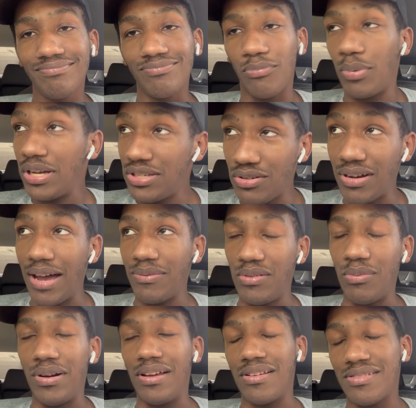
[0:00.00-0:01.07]
We do have the
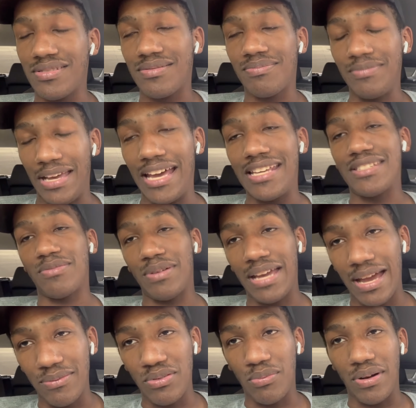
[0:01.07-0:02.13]
rails. Yes, we
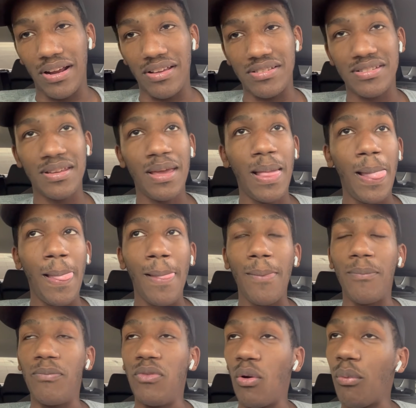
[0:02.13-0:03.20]
have the rails.
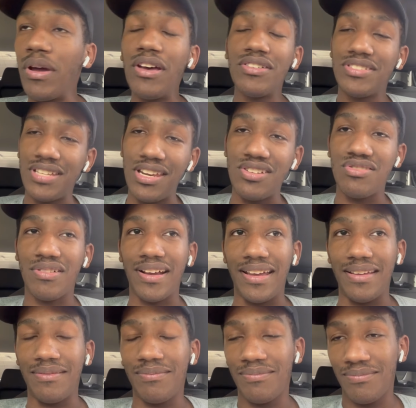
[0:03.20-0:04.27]
The wheels to the
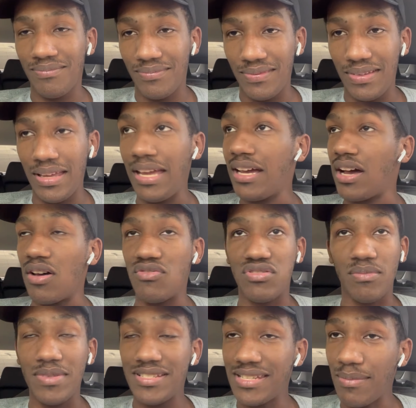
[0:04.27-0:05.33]
train, it comes
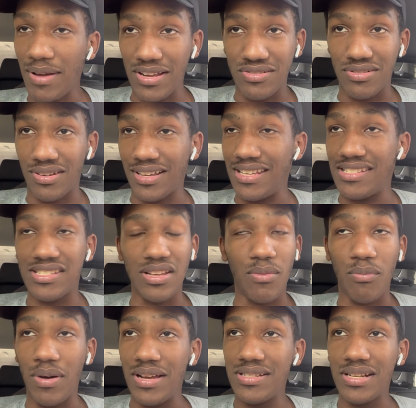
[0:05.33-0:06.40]
from a semi-truck in
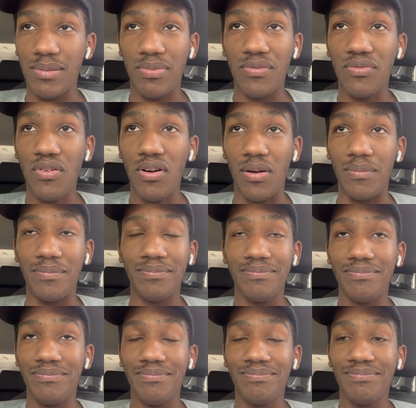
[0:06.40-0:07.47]
some way, shape, or form.
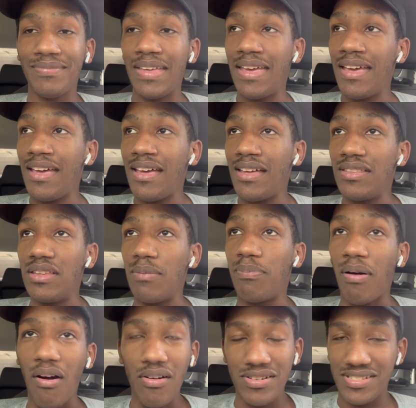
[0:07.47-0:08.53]
The
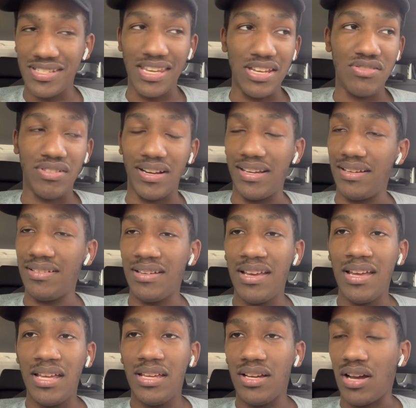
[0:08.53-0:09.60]
parts to the train
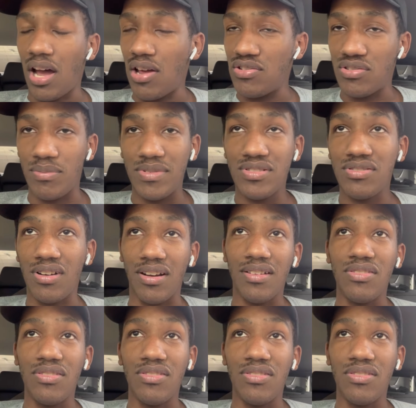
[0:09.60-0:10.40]
comes from a truck.